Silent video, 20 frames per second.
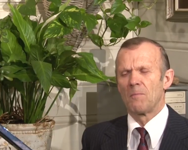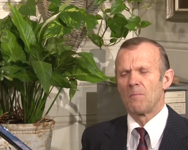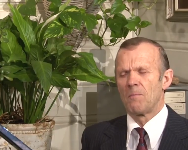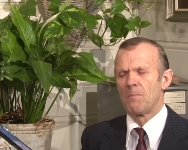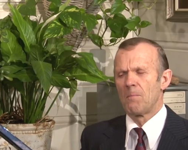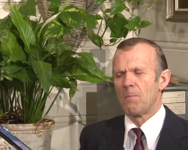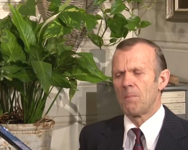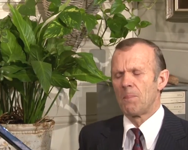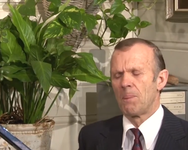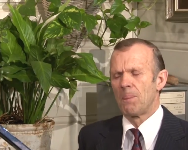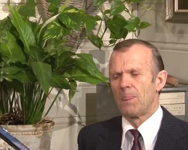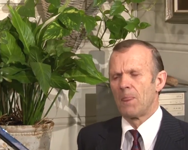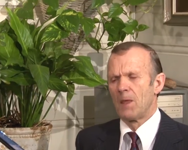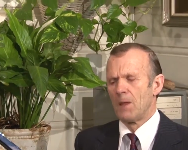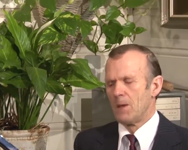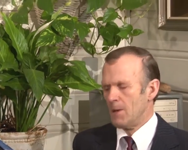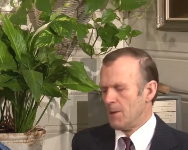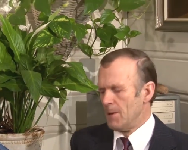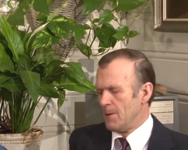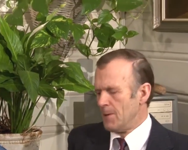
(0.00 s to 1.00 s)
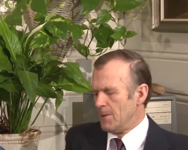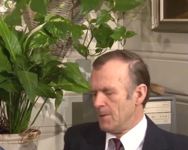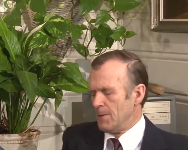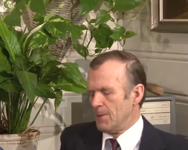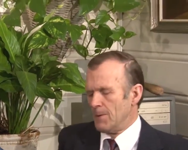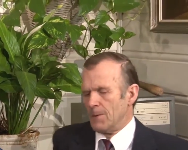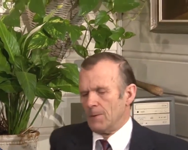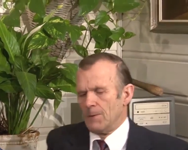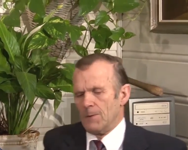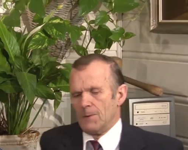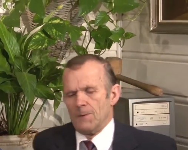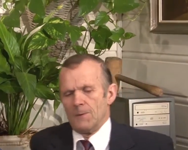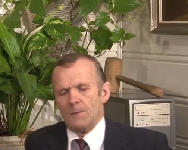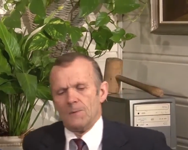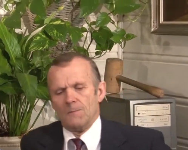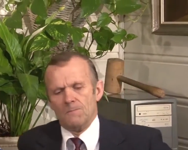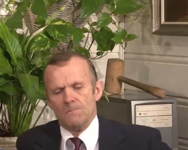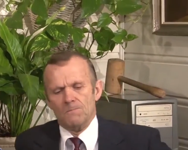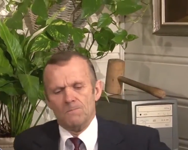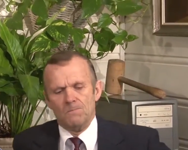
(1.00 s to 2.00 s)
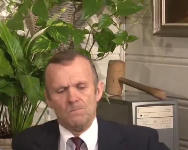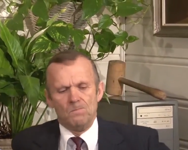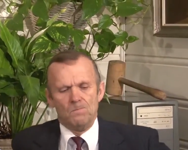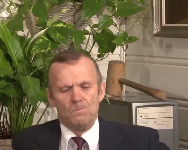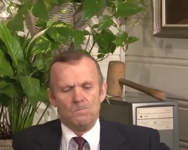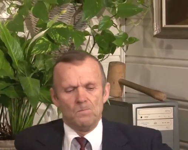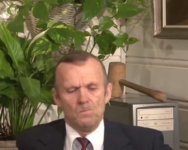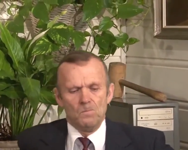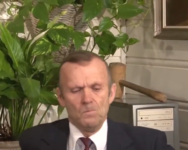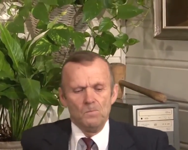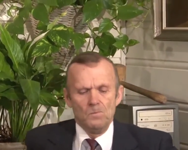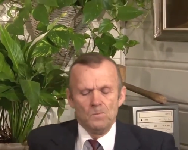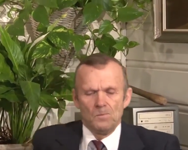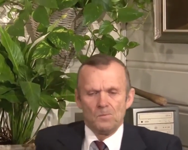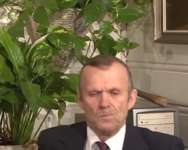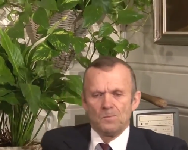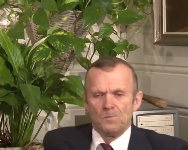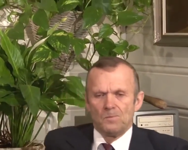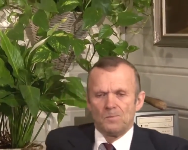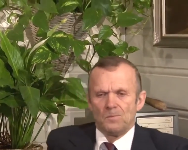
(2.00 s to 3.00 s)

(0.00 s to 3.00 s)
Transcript: (no one is talking)